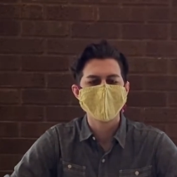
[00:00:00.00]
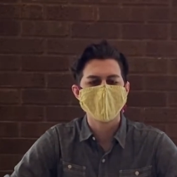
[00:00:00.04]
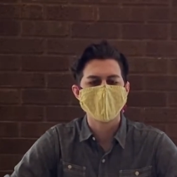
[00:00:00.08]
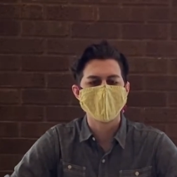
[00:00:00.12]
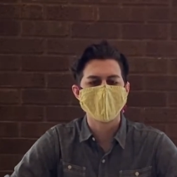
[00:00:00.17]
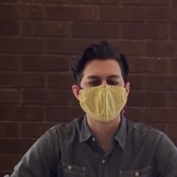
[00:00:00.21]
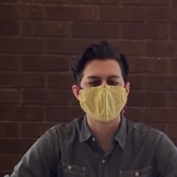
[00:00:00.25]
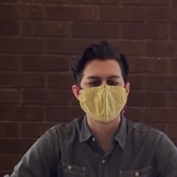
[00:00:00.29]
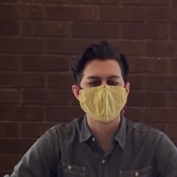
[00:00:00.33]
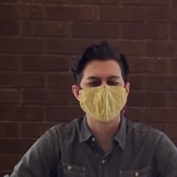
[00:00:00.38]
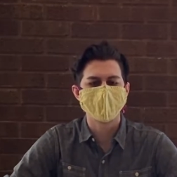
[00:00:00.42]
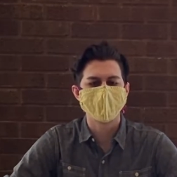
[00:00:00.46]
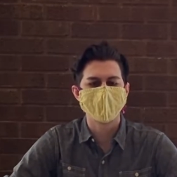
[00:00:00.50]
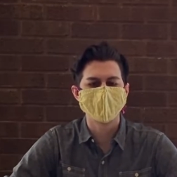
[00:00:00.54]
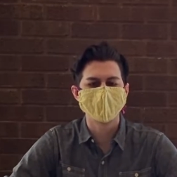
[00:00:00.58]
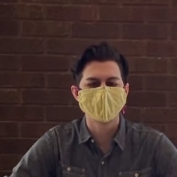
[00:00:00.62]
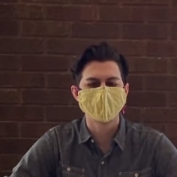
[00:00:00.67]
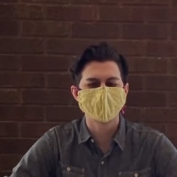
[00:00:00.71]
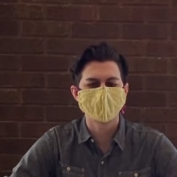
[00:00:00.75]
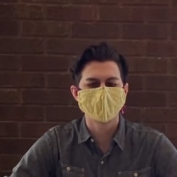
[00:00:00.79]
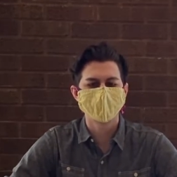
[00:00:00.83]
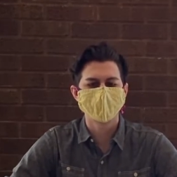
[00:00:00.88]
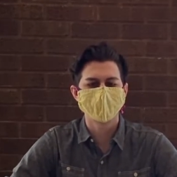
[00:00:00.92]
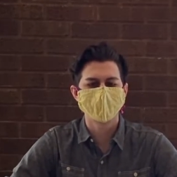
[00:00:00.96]
And
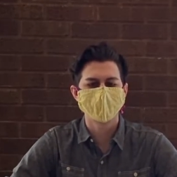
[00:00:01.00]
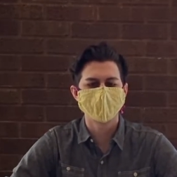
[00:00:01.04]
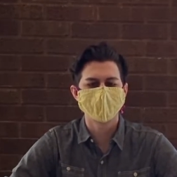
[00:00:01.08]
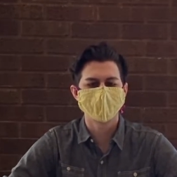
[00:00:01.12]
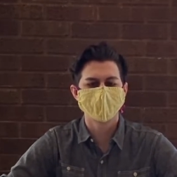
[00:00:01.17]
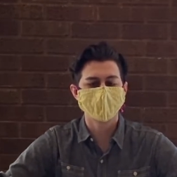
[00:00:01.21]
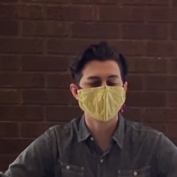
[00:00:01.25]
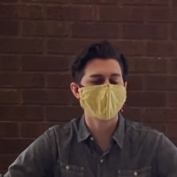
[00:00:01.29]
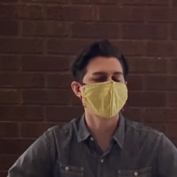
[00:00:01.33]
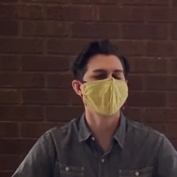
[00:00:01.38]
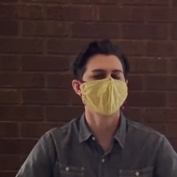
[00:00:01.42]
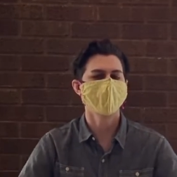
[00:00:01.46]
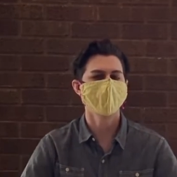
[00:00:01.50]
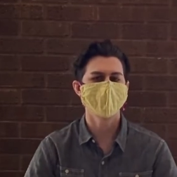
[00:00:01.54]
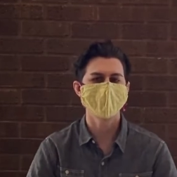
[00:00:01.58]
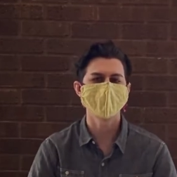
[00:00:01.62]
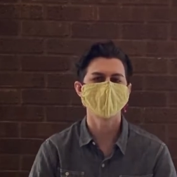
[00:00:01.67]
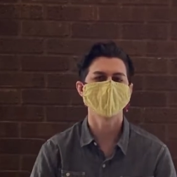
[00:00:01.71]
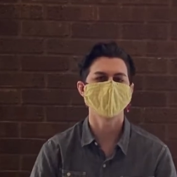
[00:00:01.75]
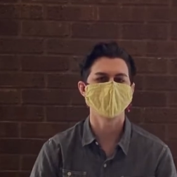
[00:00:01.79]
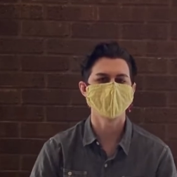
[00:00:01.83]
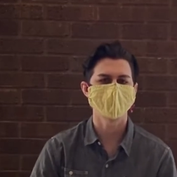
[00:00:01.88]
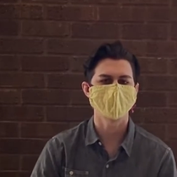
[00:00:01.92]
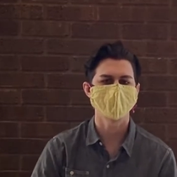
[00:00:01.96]
so
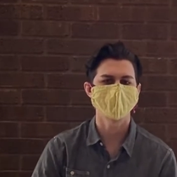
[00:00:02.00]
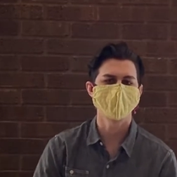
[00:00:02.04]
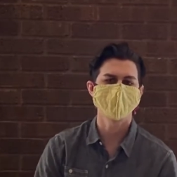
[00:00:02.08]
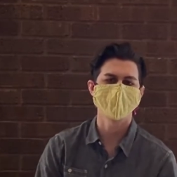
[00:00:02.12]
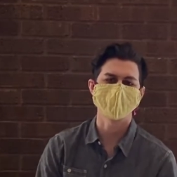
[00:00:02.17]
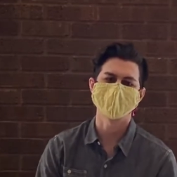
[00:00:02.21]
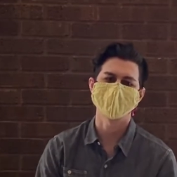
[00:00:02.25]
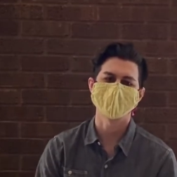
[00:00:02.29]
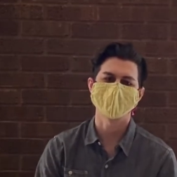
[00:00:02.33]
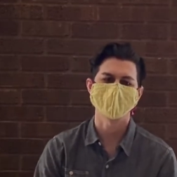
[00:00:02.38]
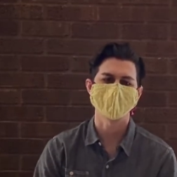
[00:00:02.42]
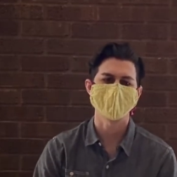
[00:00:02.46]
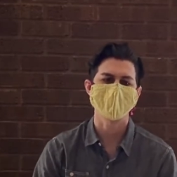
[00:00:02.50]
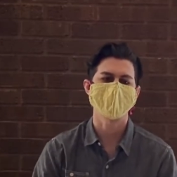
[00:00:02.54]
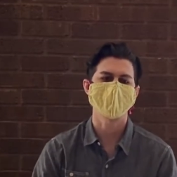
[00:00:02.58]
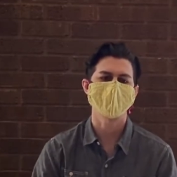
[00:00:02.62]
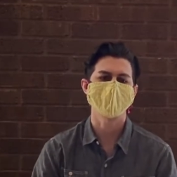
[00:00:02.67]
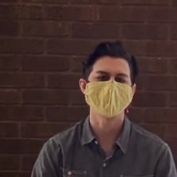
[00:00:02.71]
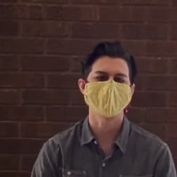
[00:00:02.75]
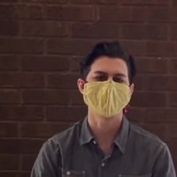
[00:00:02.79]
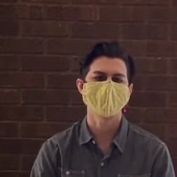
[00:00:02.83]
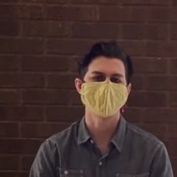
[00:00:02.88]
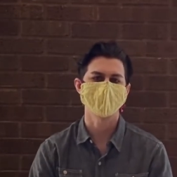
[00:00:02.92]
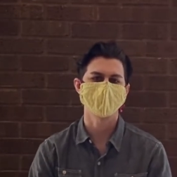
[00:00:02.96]
environmentally speaking, that
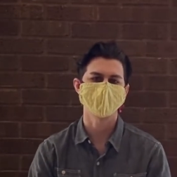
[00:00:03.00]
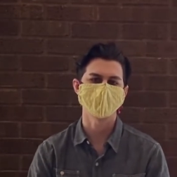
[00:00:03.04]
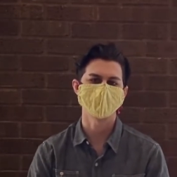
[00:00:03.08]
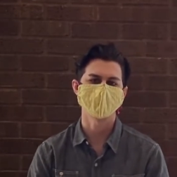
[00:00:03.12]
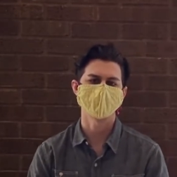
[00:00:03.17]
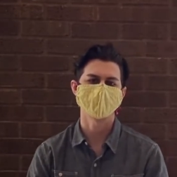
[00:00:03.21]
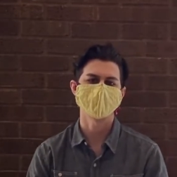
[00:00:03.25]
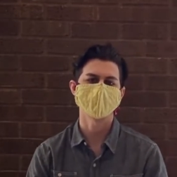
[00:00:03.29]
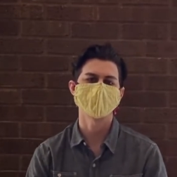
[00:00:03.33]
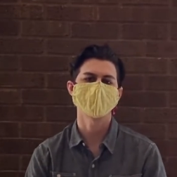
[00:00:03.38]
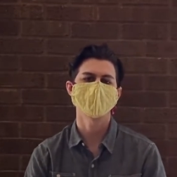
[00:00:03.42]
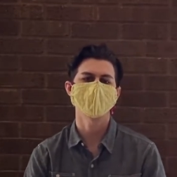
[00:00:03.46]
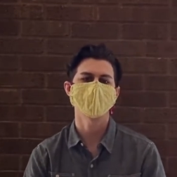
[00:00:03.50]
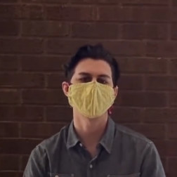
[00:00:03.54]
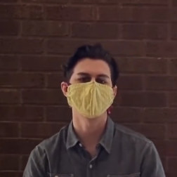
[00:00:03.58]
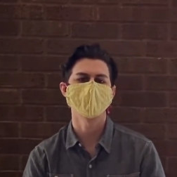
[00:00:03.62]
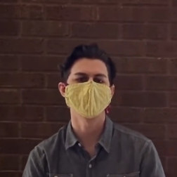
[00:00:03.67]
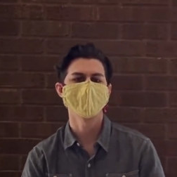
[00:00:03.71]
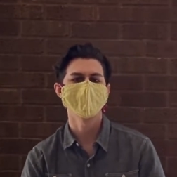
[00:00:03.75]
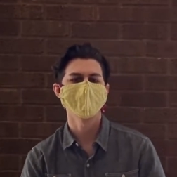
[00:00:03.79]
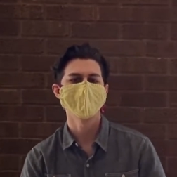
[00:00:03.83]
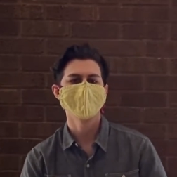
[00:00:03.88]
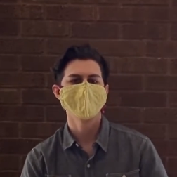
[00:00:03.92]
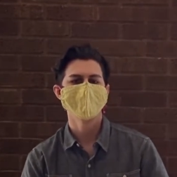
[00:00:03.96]
I think was really
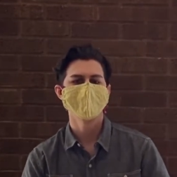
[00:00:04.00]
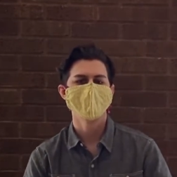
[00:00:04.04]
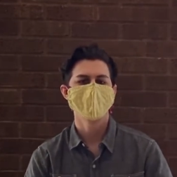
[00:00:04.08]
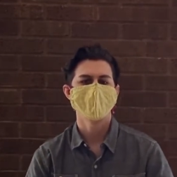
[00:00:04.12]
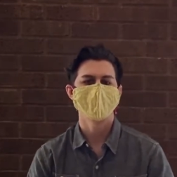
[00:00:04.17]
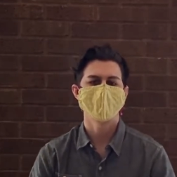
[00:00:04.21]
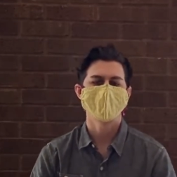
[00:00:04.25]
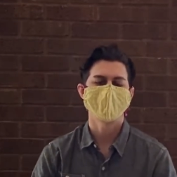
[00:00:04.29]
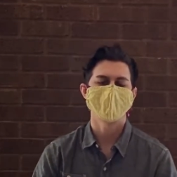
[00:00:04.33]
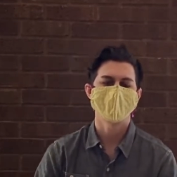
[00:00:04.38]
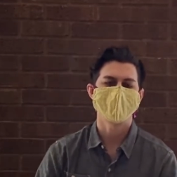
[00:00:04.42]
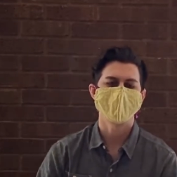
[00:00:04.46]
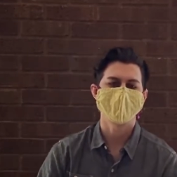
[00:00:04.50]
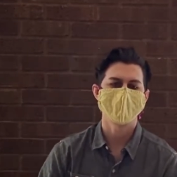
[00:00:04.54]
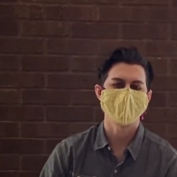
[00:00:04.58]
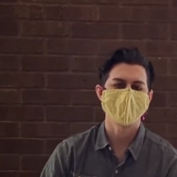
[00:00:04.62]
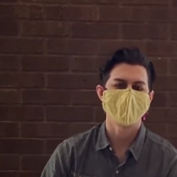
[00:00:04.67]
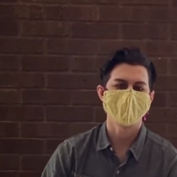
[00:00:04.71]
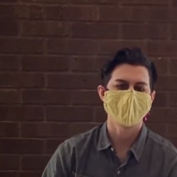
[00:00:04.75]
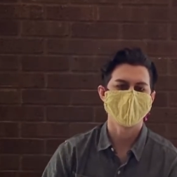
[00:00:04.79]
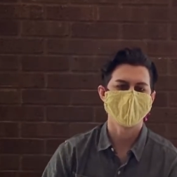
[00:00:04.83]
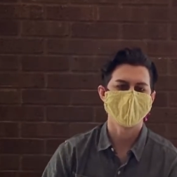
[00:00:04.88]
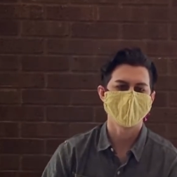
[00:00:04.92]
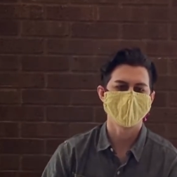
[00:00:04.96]

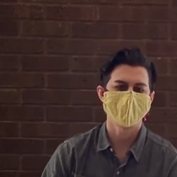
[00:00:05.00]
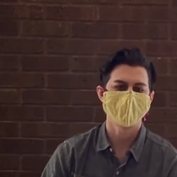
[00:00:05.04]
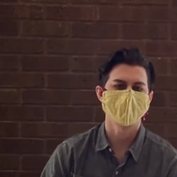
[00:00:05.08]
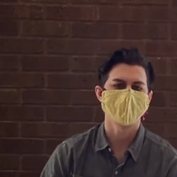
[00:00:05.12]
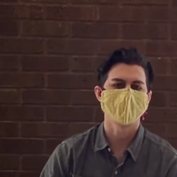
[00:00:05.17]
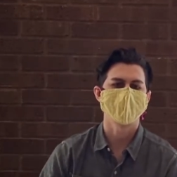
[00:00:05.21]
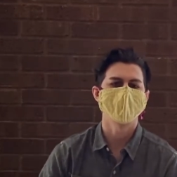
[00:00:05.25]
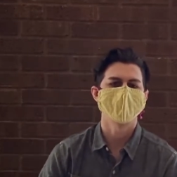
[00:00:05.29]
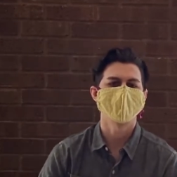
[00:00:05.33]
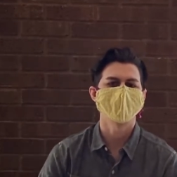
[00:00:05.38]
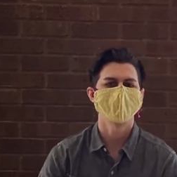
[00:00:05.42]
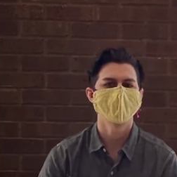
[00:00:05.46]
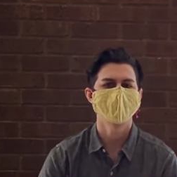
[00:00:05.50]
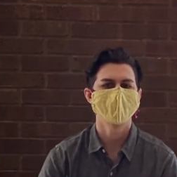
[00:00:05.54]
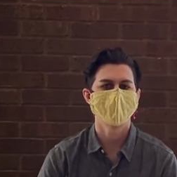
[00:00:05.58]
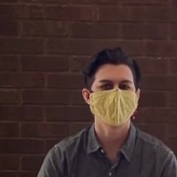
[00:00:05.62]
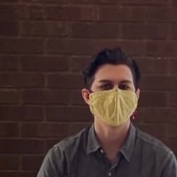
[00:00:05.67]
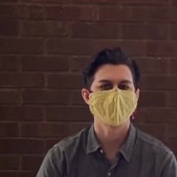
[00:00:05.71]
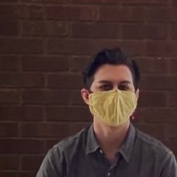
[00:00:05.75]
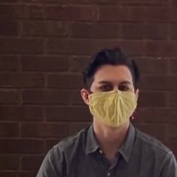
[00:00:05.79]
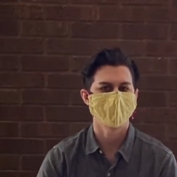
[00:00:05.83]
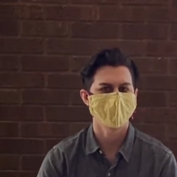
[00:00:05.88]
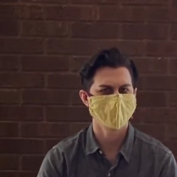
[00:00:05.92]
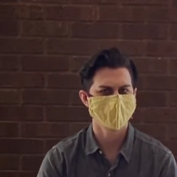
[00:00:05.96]
a great
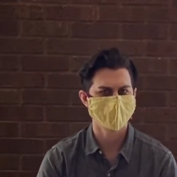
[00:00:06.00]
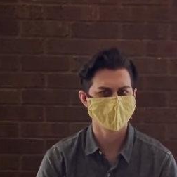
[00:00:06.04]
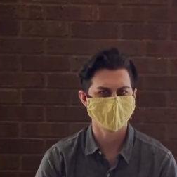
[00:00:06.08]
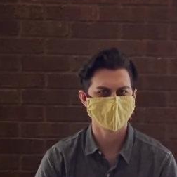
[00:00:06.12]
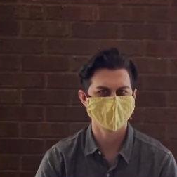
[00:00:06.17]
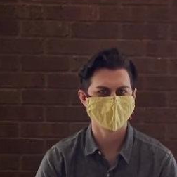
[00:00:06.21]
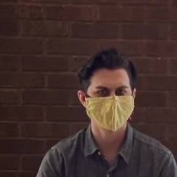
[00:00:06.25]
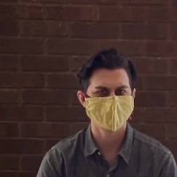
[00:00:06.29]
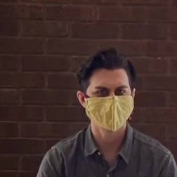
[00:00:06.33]
step and a good